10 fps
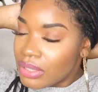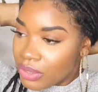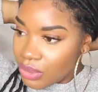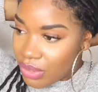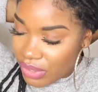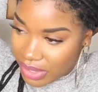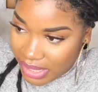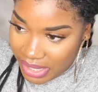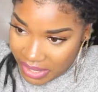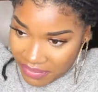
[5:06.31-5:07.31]

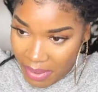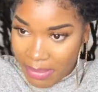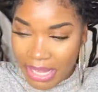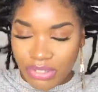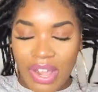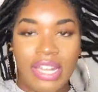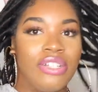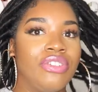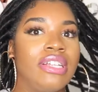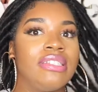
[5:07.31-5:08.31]
Usually if I'm like trying
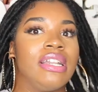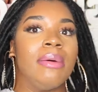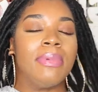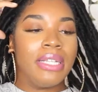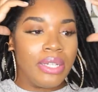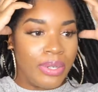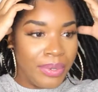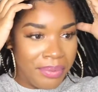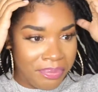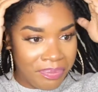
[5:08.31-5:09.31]
to dress it up a
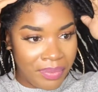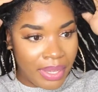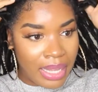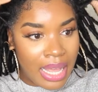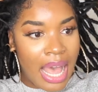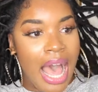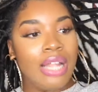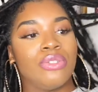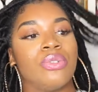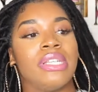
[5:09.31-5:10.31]
little,
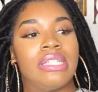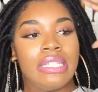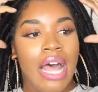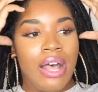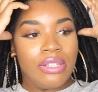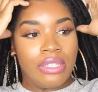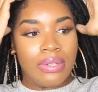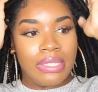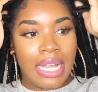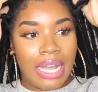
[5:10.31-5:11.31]
I'll do this style.
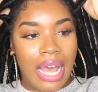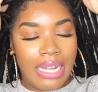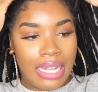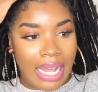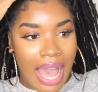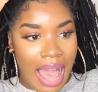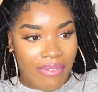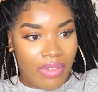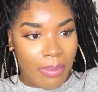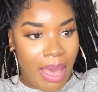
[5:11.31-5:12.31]
So it's like kind of like a
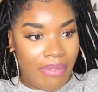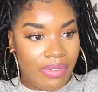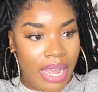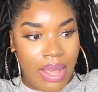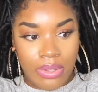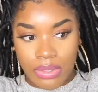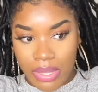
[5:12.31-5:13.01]
half up, half down.